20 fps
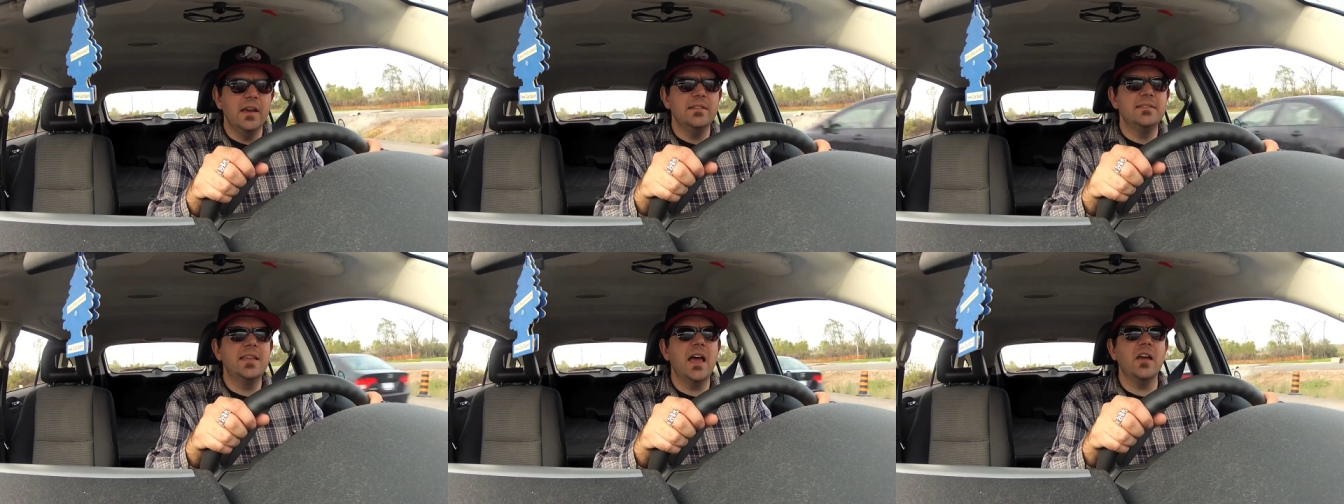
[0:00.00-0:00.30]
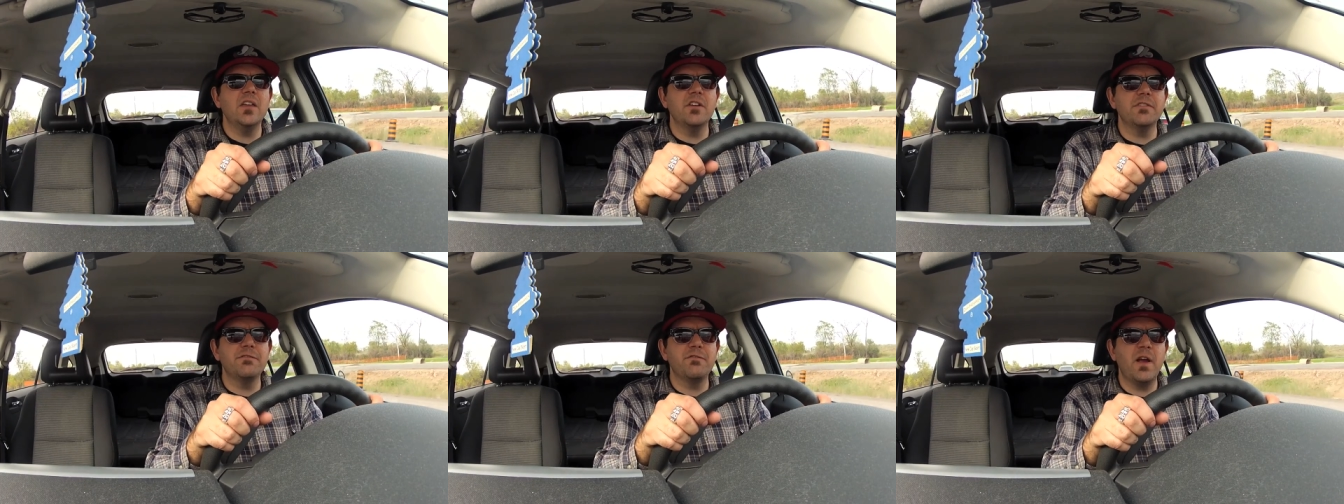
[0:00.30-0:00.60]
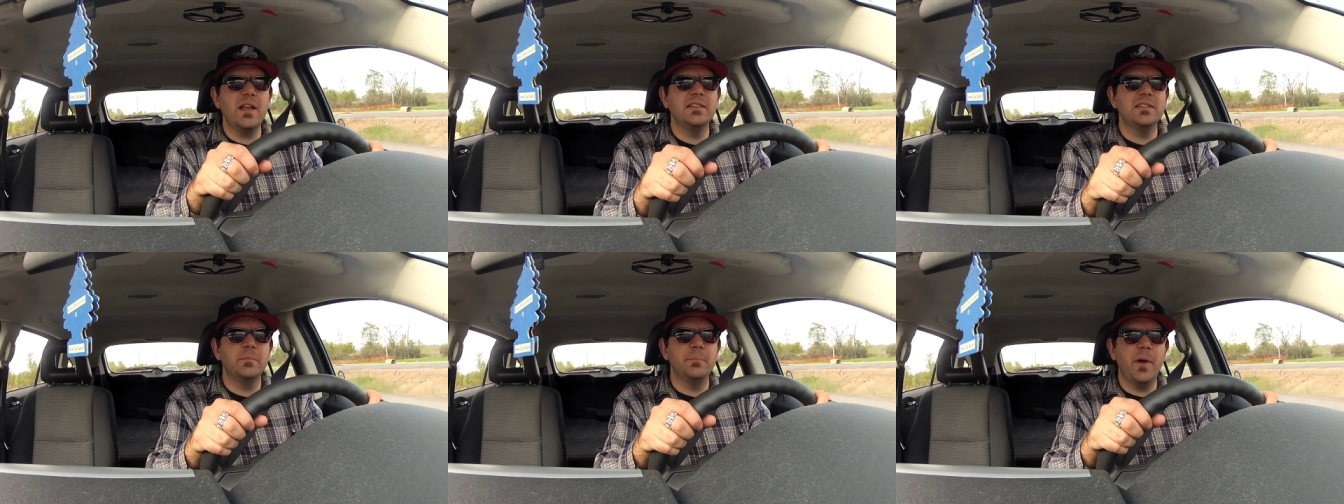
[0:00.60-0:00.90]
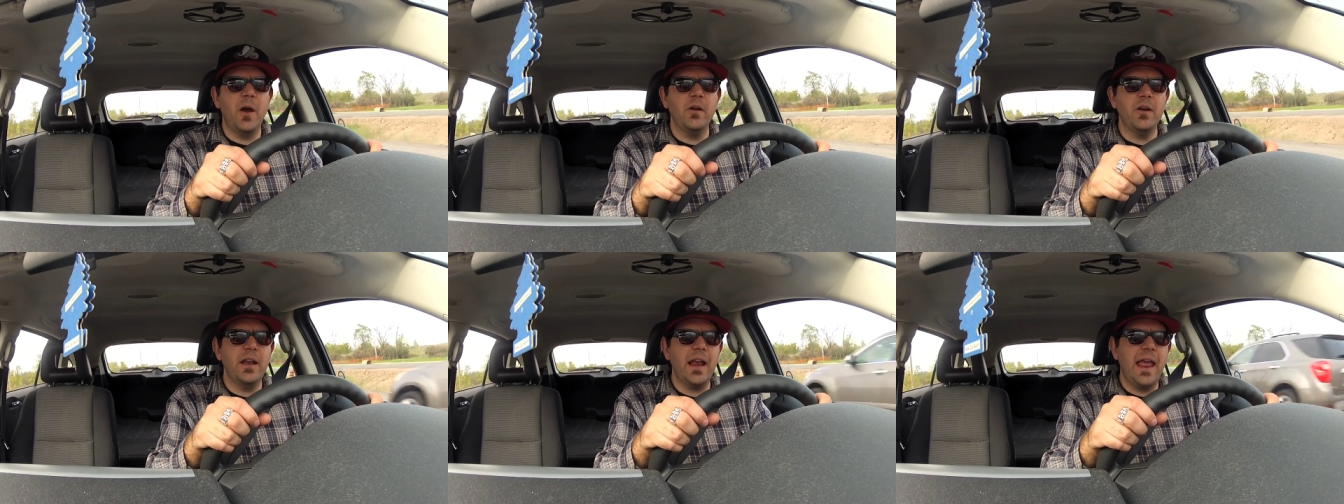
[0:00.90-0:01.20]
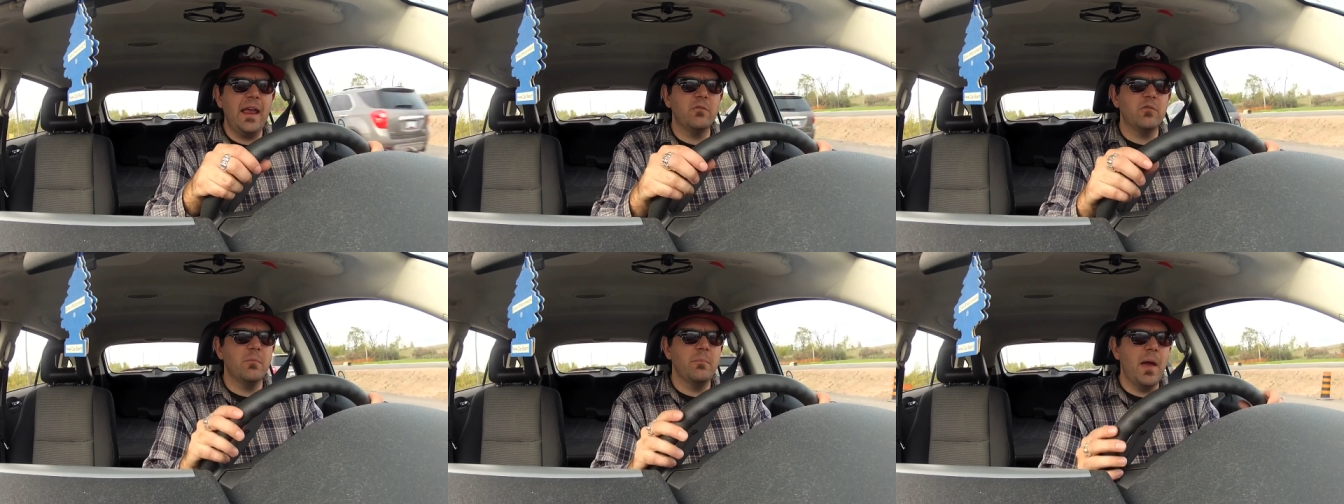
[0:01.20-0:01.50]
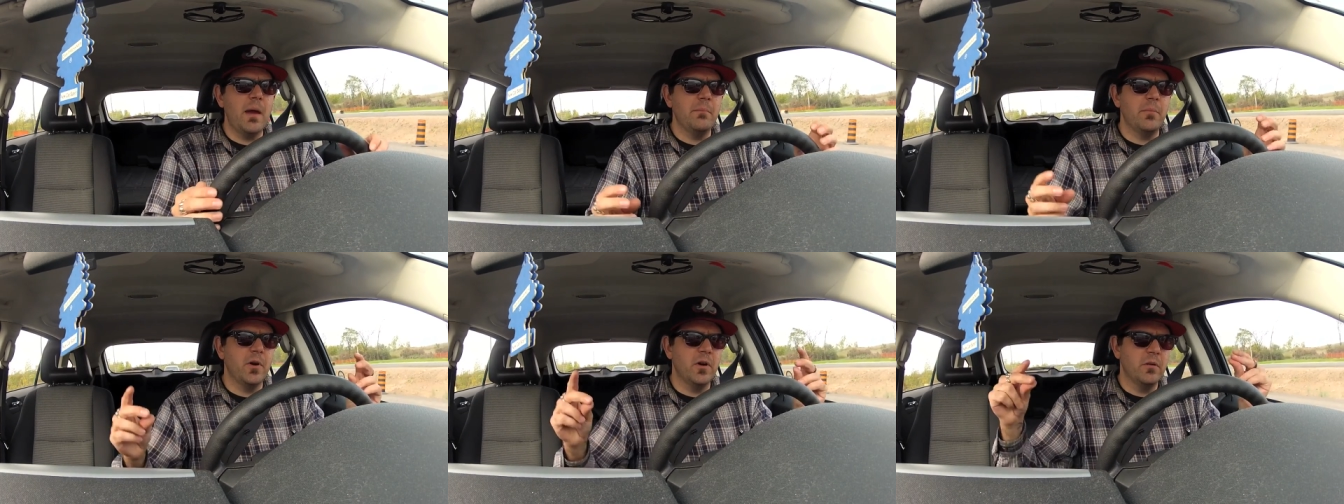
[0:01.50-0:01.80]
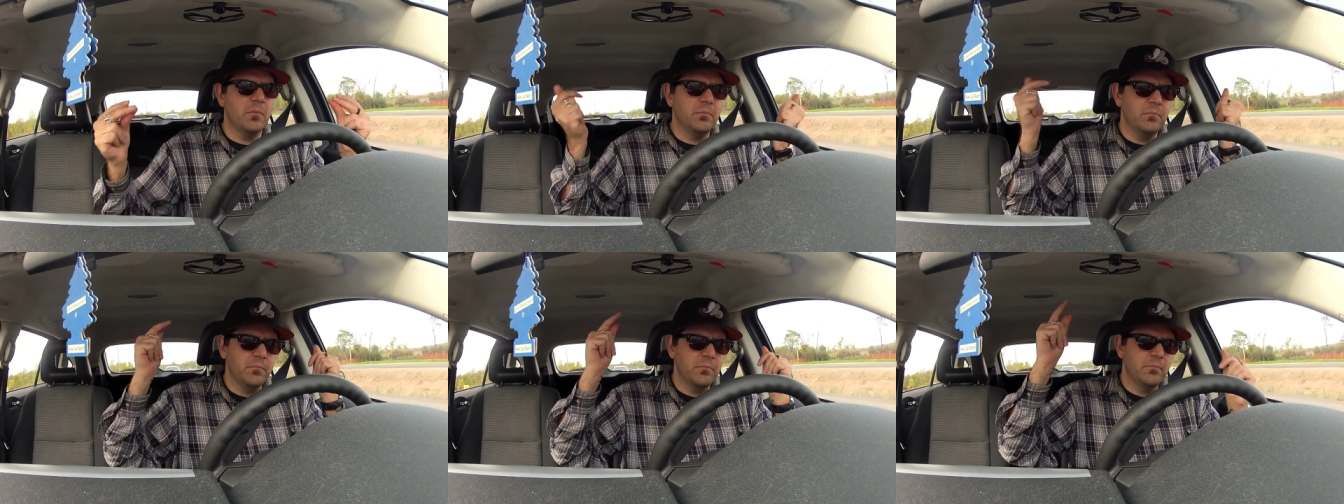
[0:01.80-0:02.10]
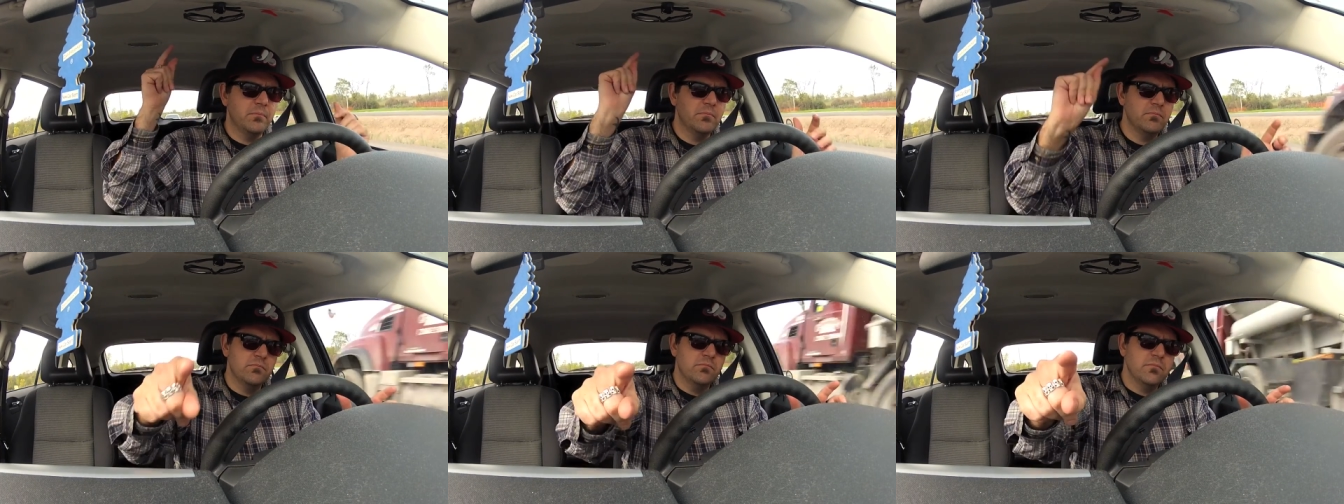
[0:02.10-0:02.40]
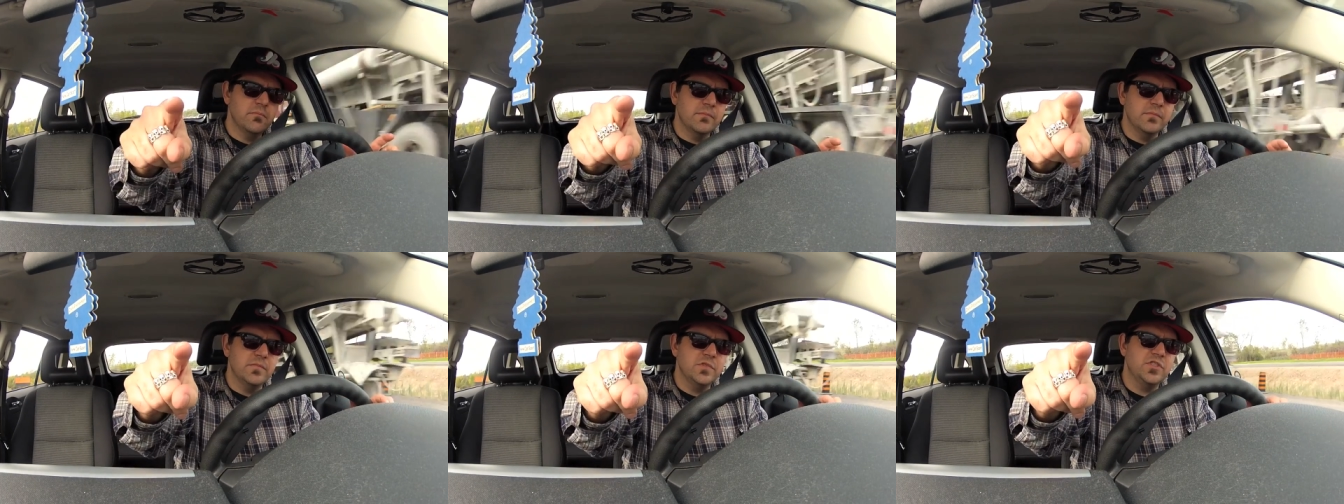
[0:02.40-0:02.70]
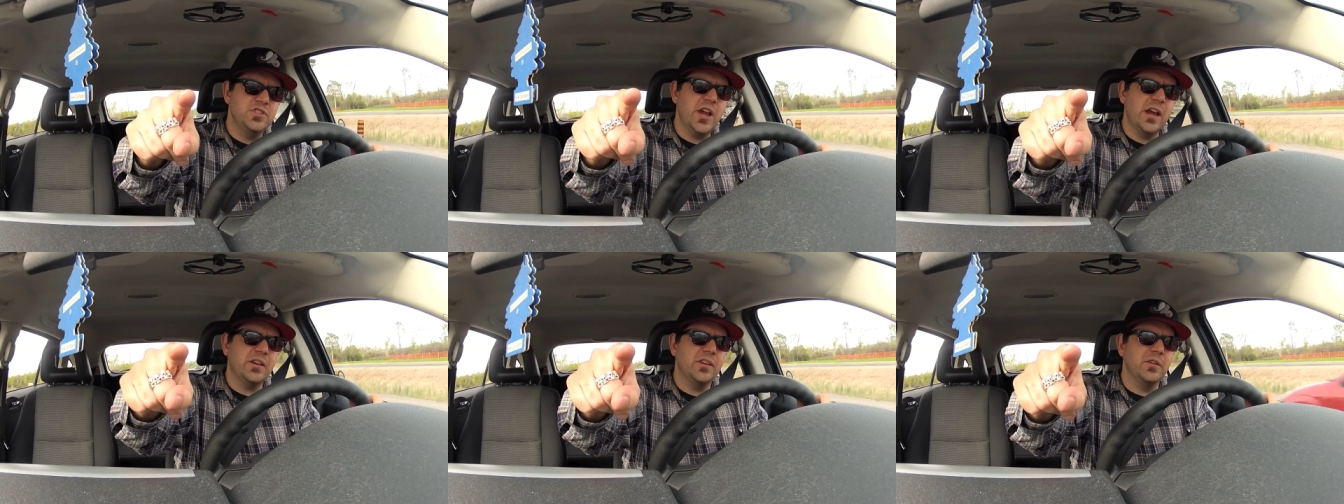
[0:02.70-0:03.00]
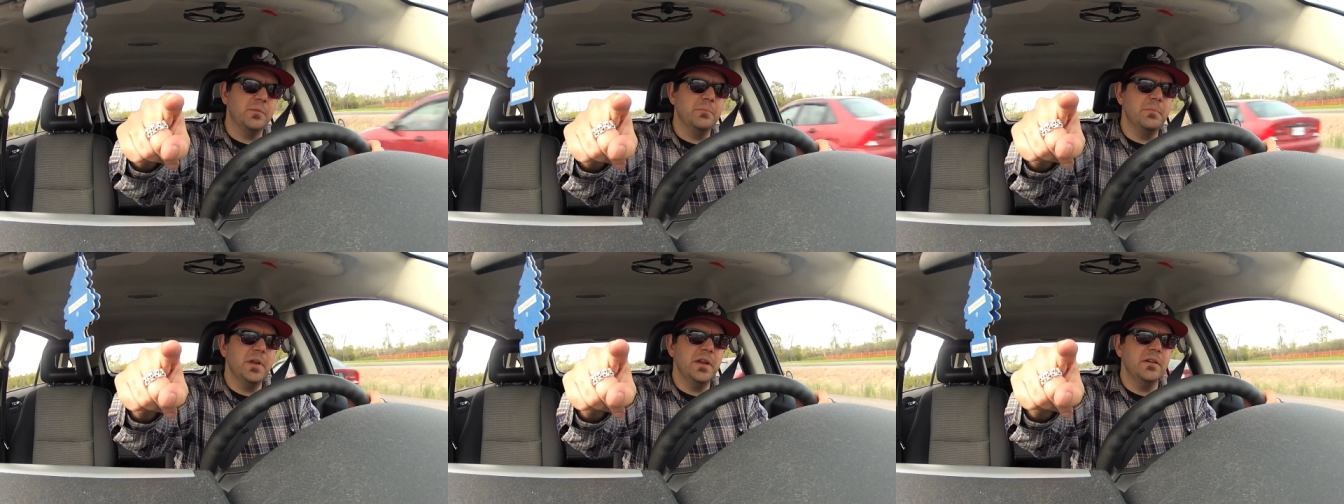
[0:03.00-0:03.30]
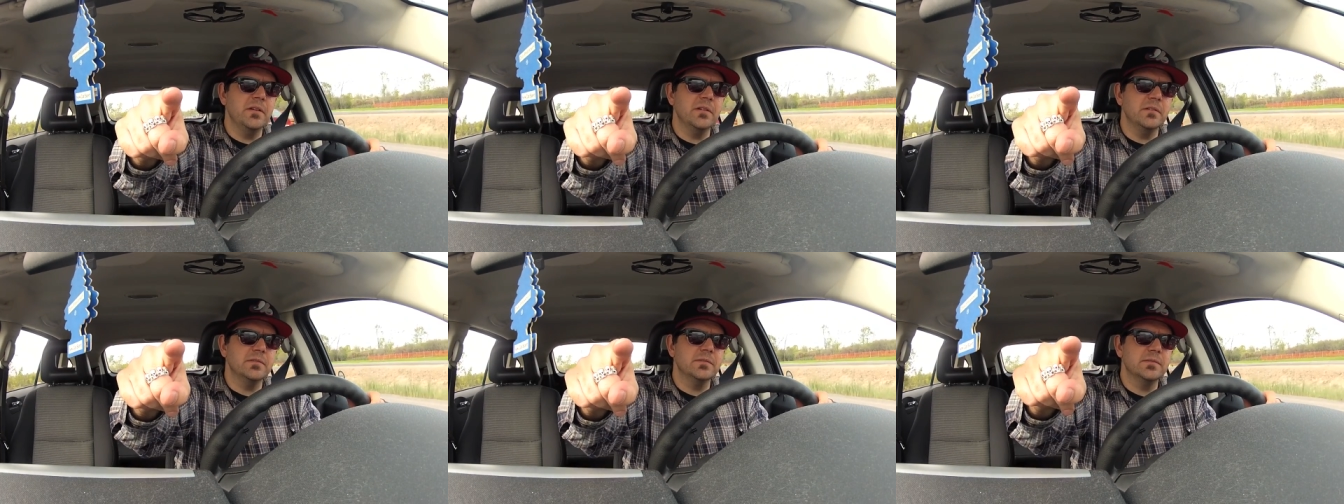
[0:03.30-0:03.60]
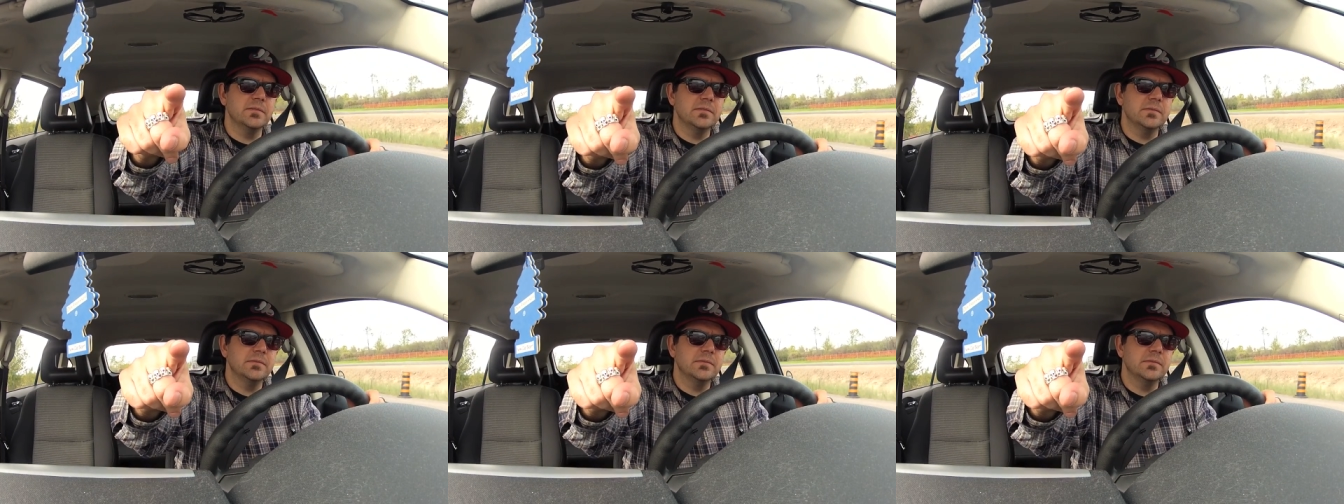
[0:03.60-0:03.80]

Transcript: Tell your friends about it, and remember, check your mirrors.